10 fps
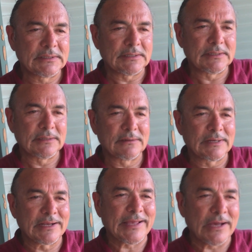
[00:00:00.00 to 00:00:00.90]

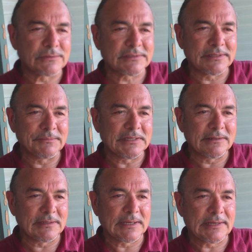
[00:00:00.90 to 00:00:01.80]
La Causa, the
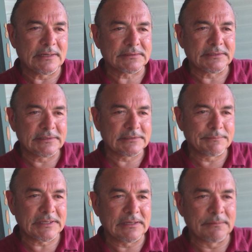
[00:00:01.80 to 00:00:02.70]
meaning of La Causa, ends
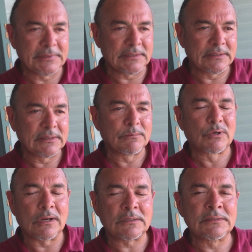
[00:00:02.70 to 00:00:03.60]
up becoming
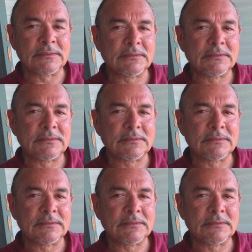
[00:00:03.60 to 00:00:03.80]
broad